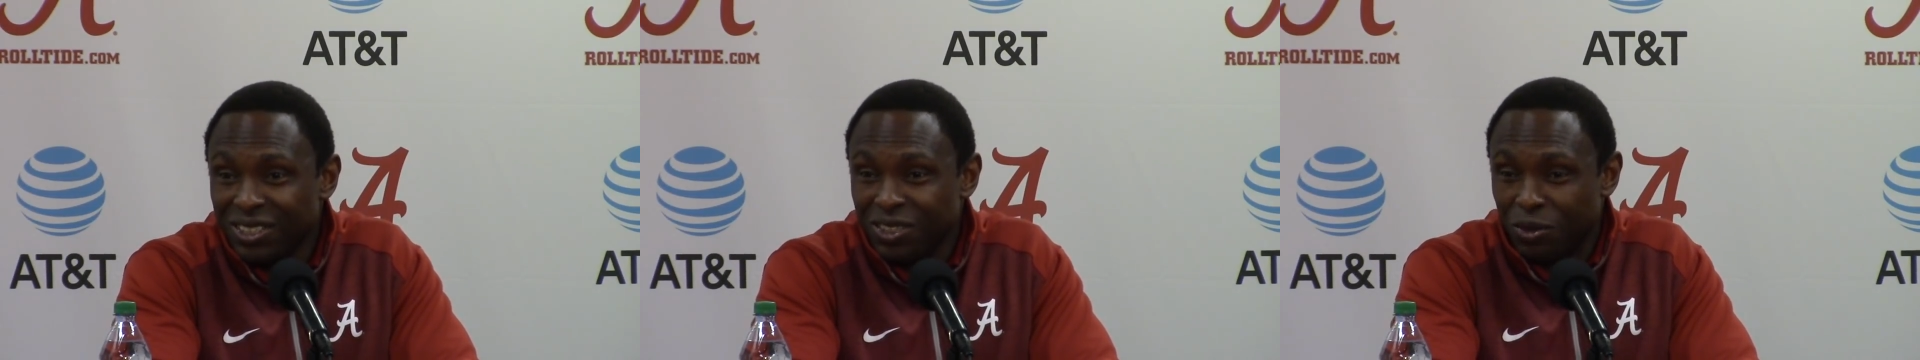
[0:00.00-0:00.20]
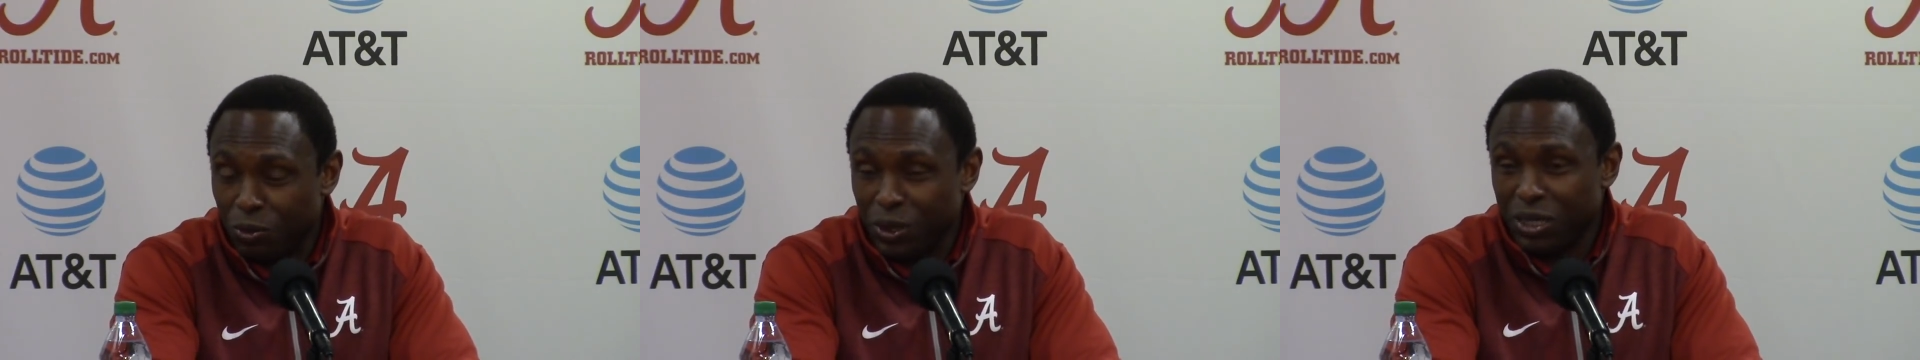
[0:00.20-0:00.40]

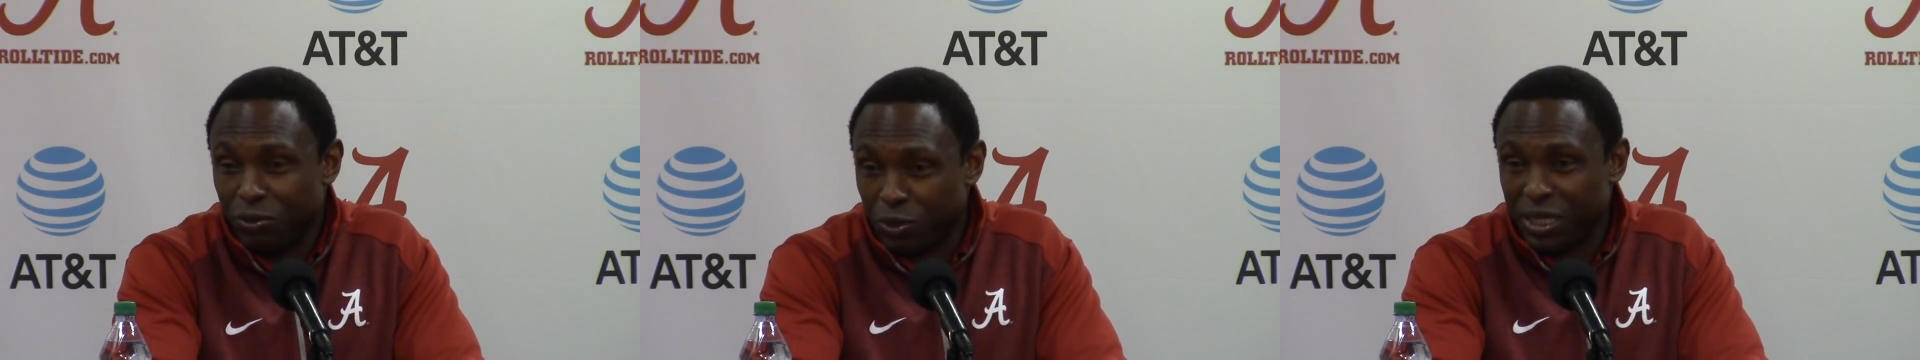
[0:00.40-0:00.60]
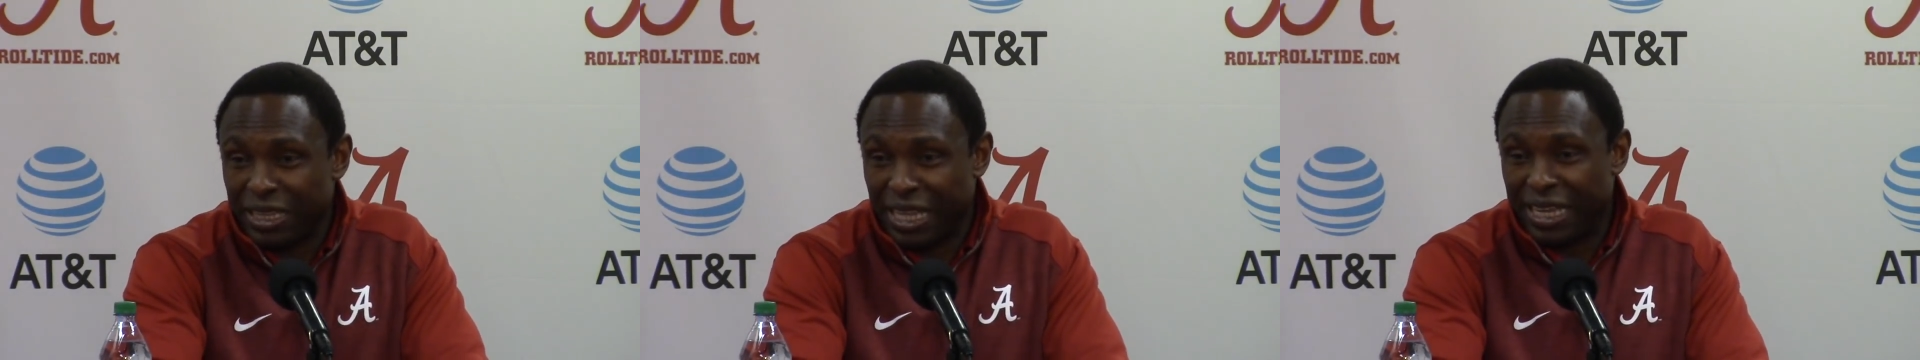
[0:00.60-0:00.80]
So we,
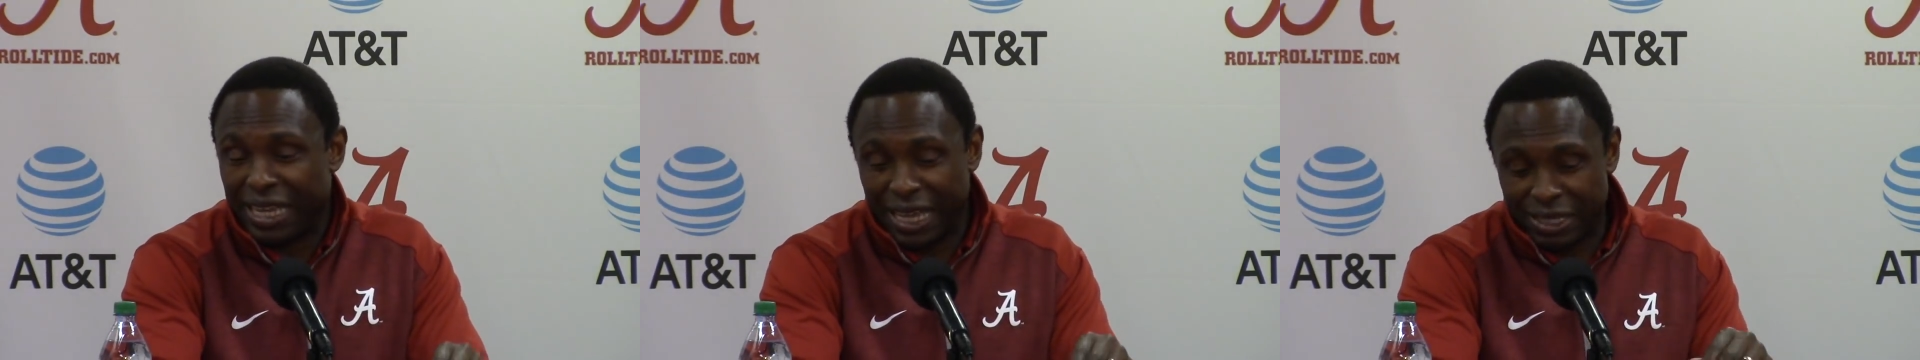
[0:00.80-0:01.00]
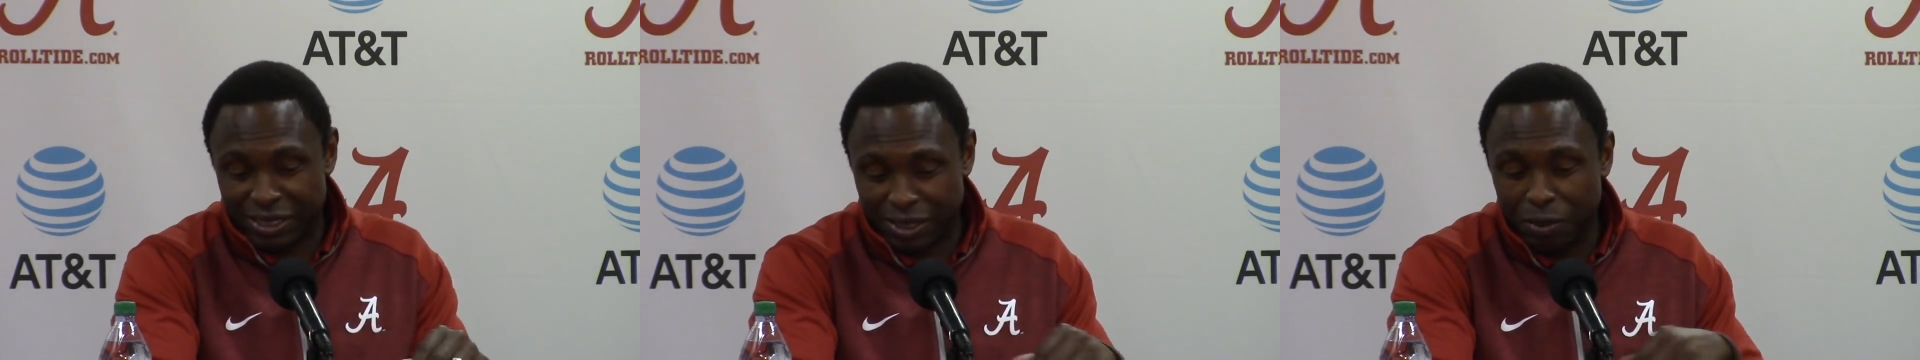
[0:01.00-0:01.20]
we
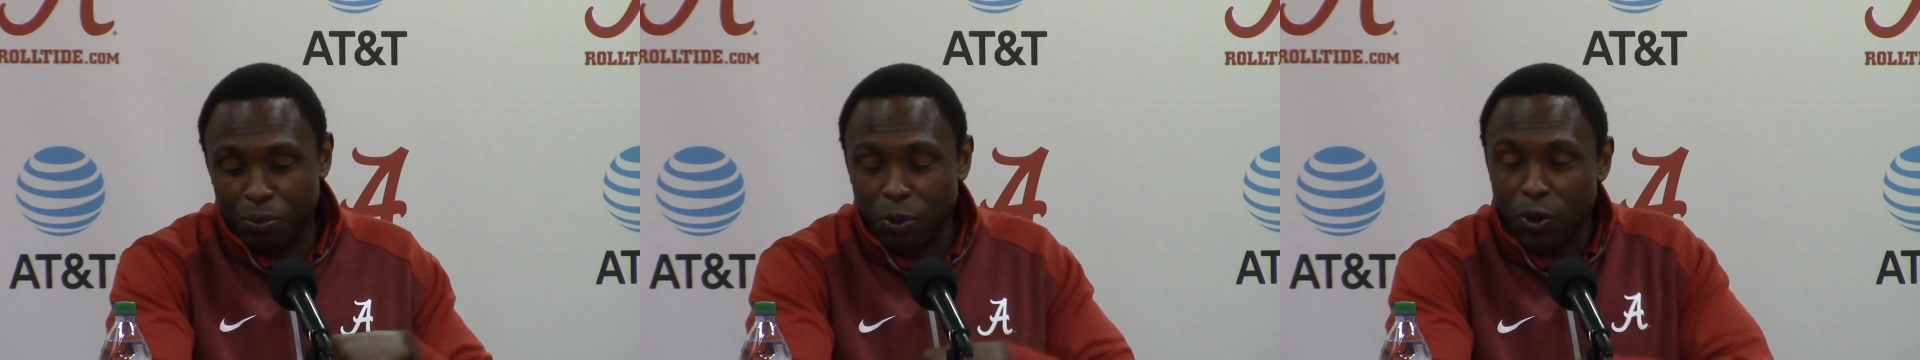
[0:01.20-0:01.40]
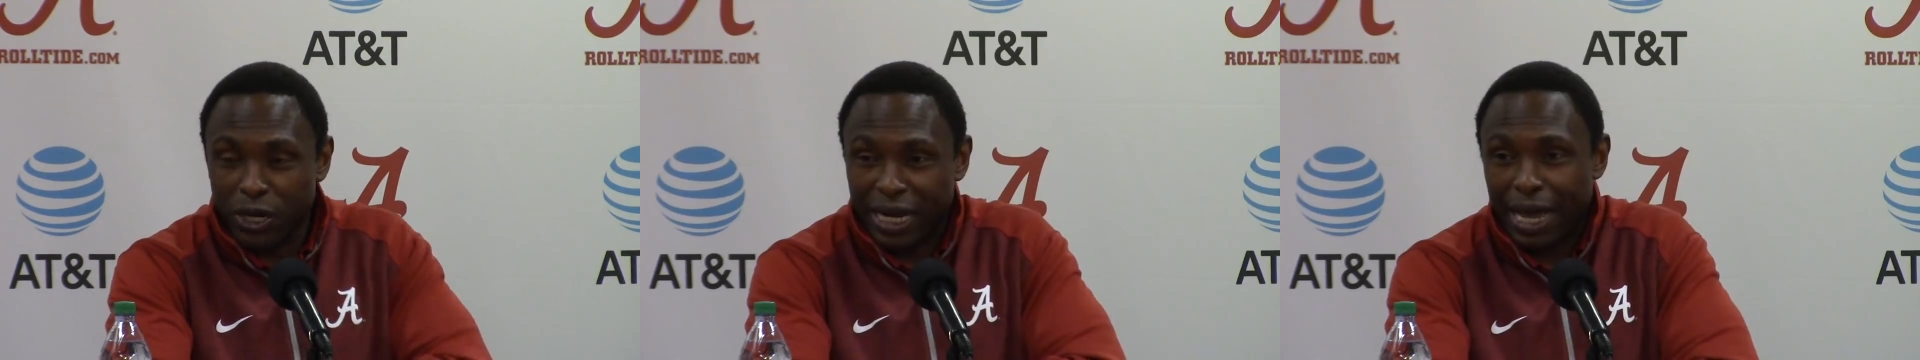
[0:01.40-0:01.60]
think at
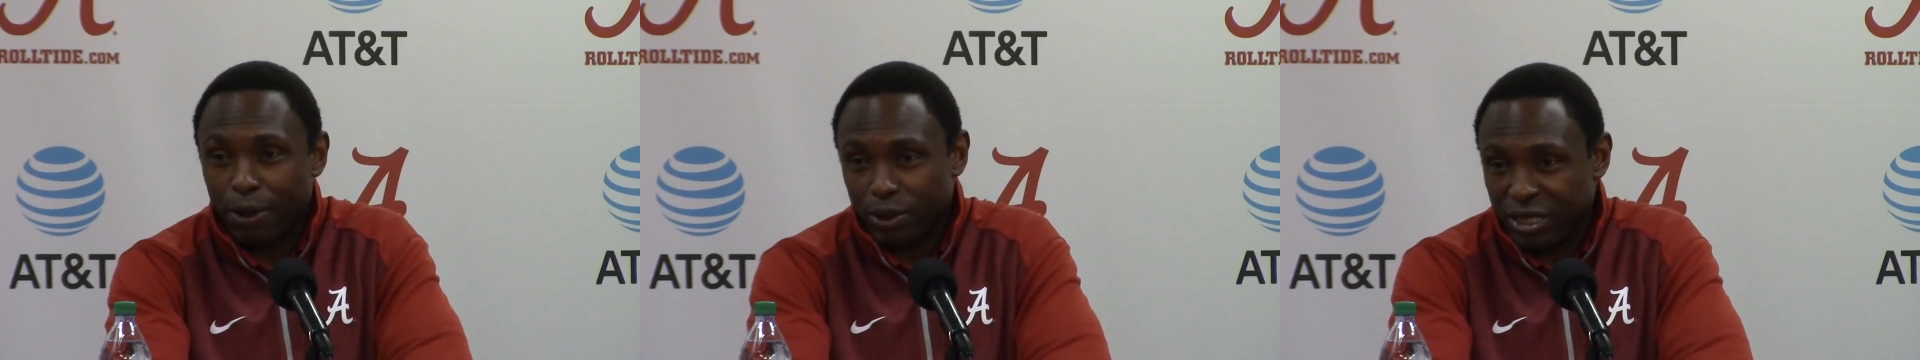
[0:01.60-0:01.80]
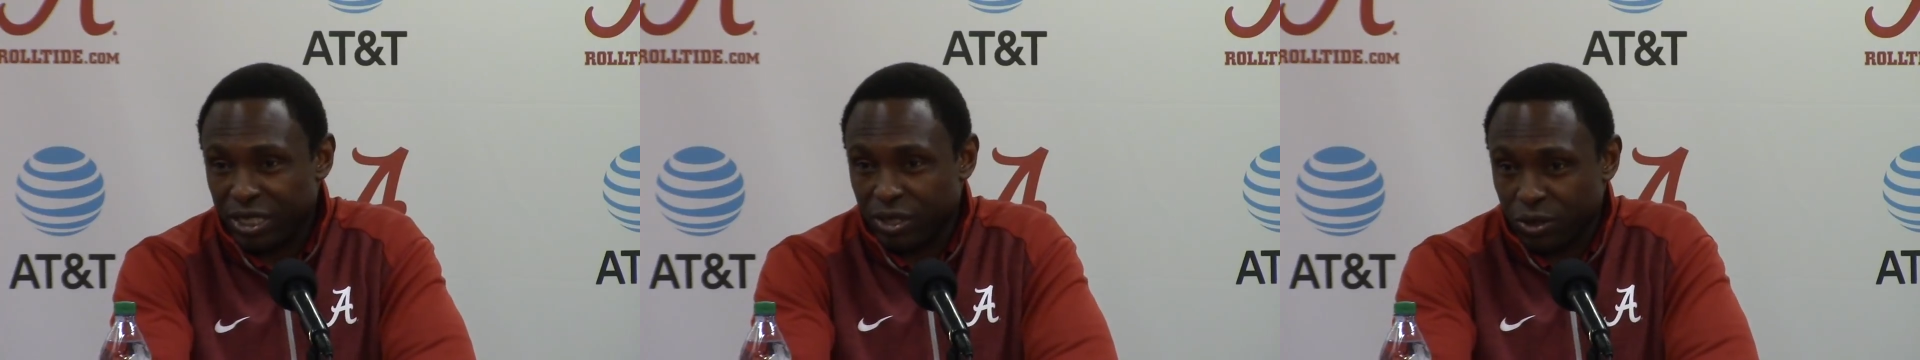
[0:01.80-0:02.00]
some point
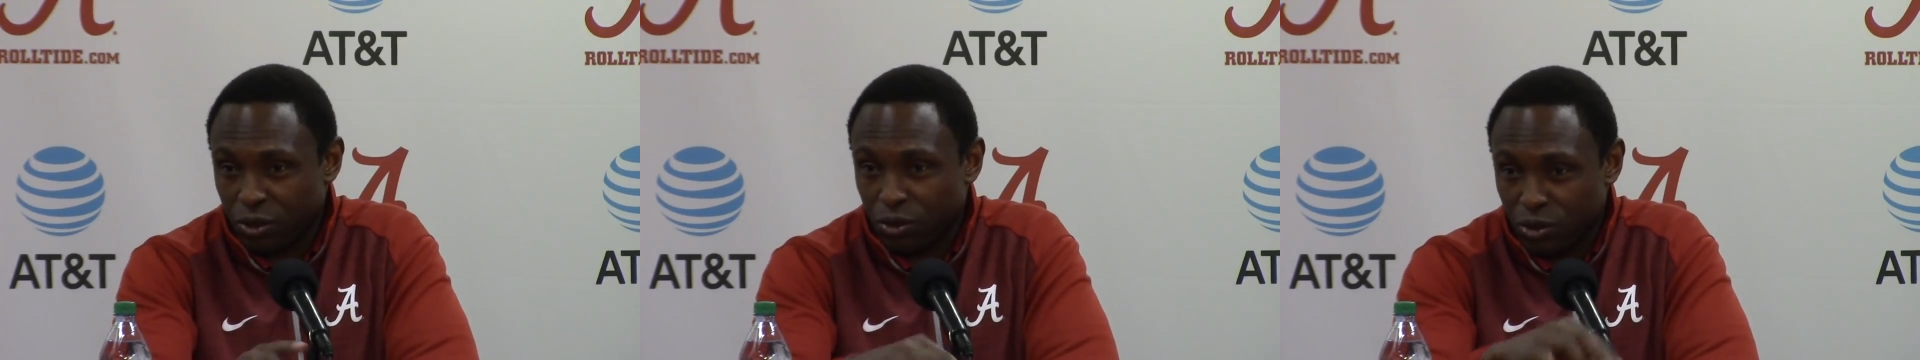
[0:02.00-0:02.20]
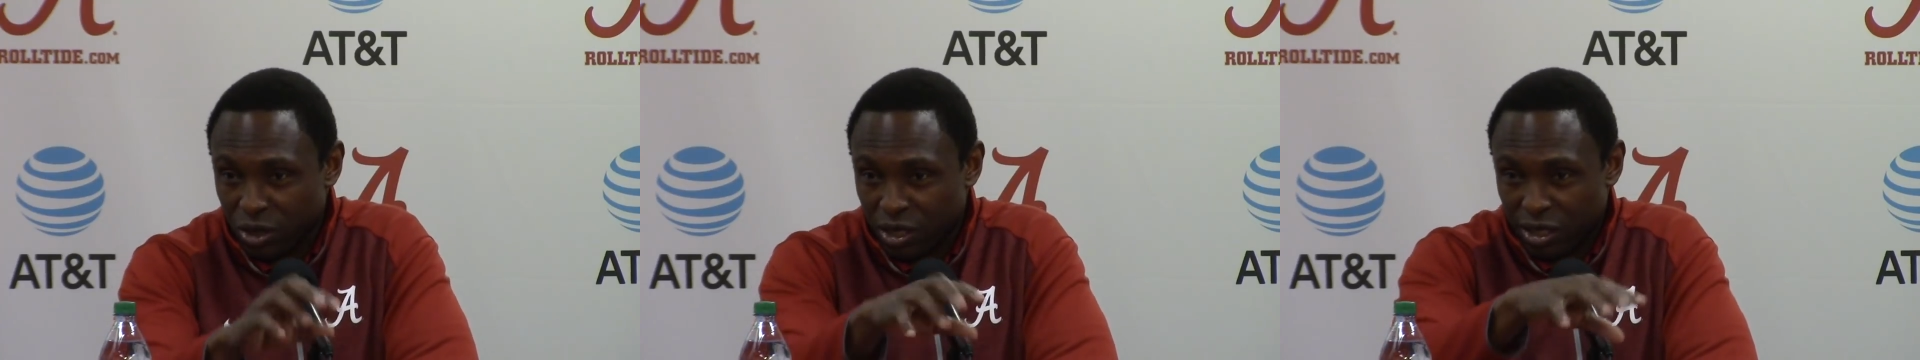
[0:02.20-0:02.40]
our tentacles